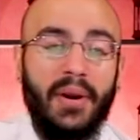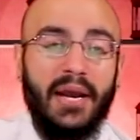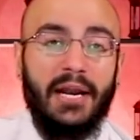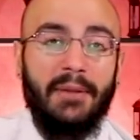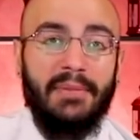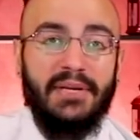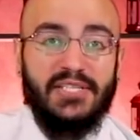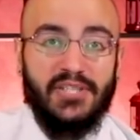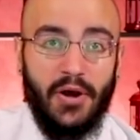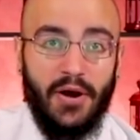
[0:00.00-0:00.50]
going
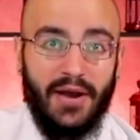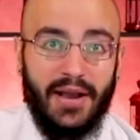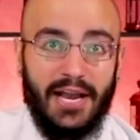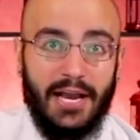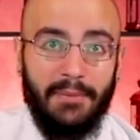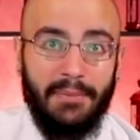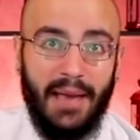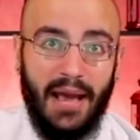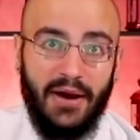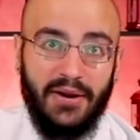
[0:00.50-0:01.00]
to be
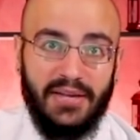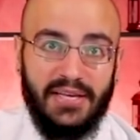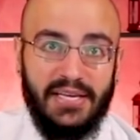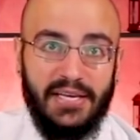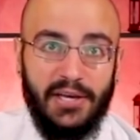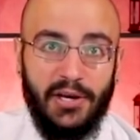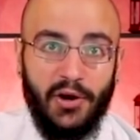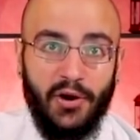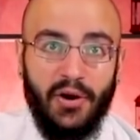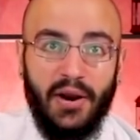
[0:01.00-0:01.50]
talking about
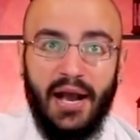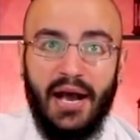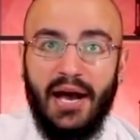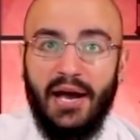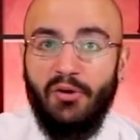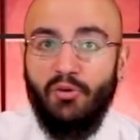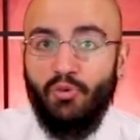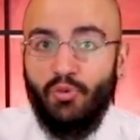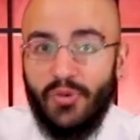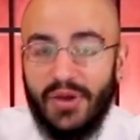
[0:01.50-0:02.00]
here
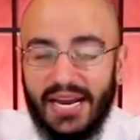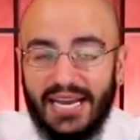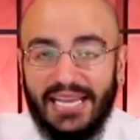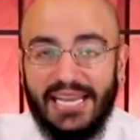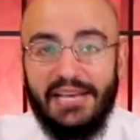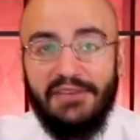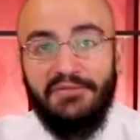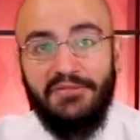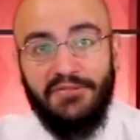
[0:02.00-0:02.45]
uh, really